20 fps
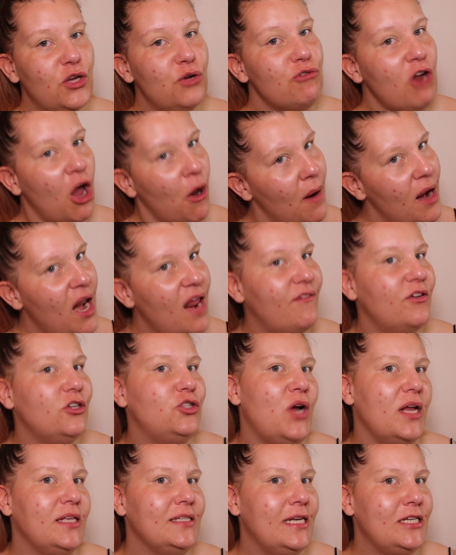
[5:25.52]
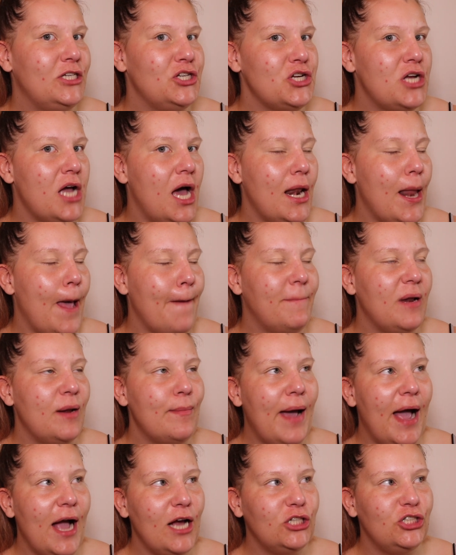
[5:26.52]
I love a transition colour, but
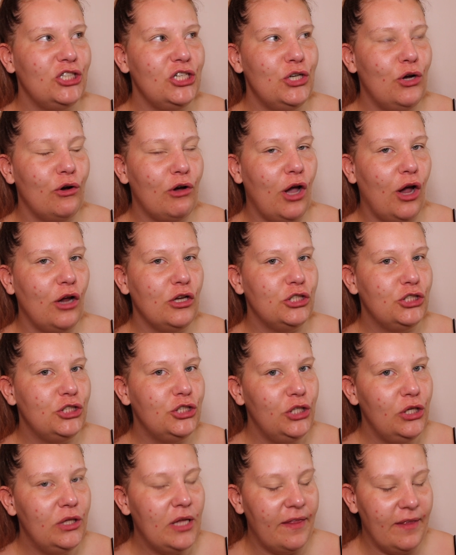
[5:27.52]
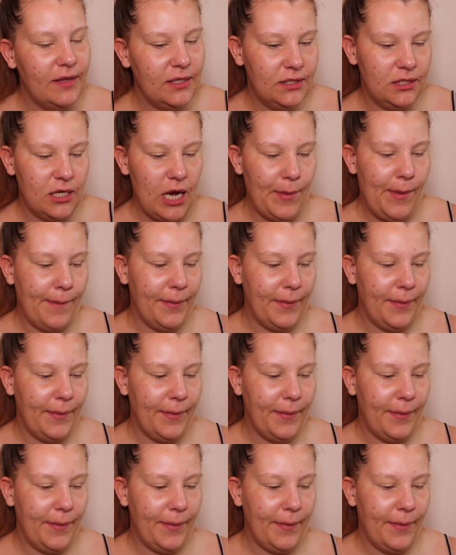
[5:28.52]
I'm actually not going to do that this time.